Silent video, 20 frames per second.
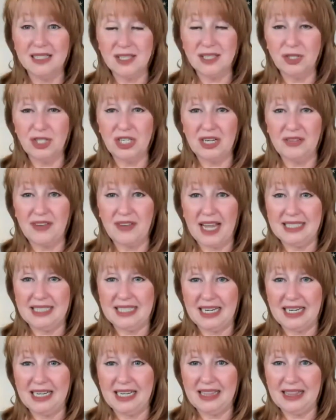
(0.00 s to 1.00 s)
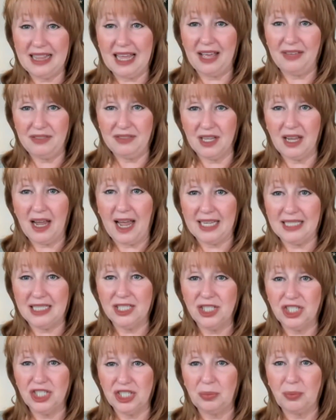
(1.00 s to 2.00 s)
associate of identity theft, the
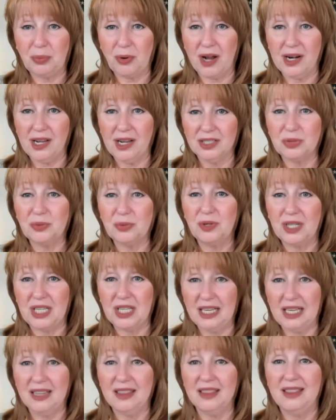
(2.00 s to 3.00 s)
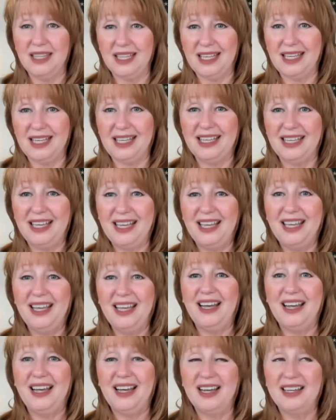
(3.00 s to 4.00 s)
ID Shield product, will get the
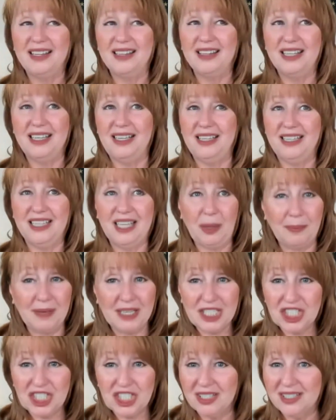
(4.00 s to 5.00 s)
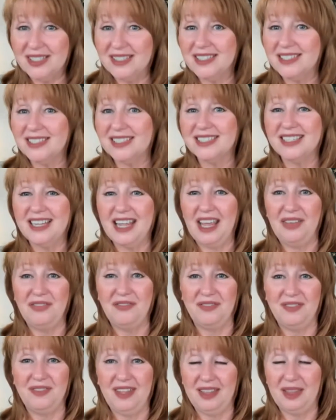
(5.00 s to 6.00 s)
the commissions, if,
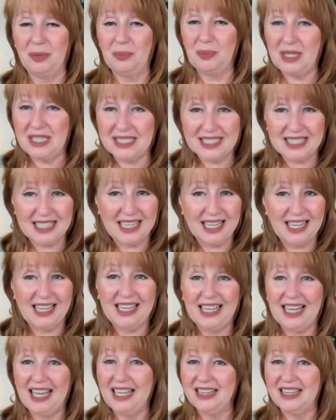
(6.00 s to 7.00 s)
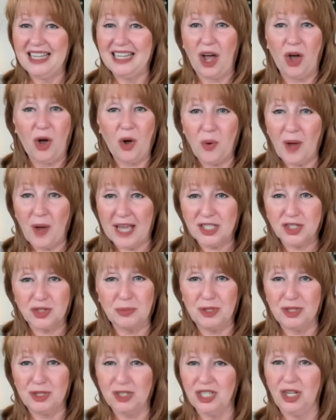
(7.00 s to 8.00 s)
the PC, if the whole
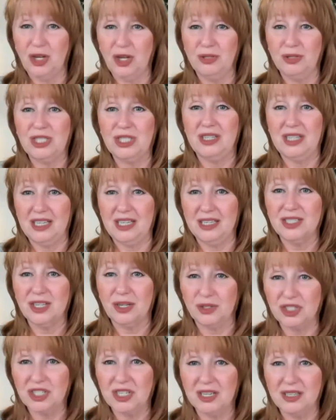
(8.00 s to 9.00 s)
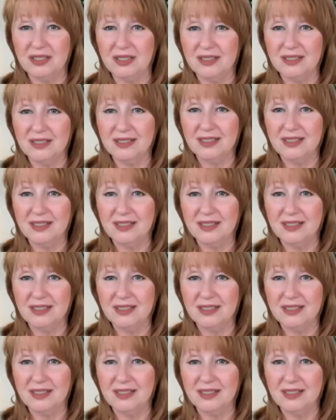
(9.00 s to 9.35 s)
attribution goes to the associate.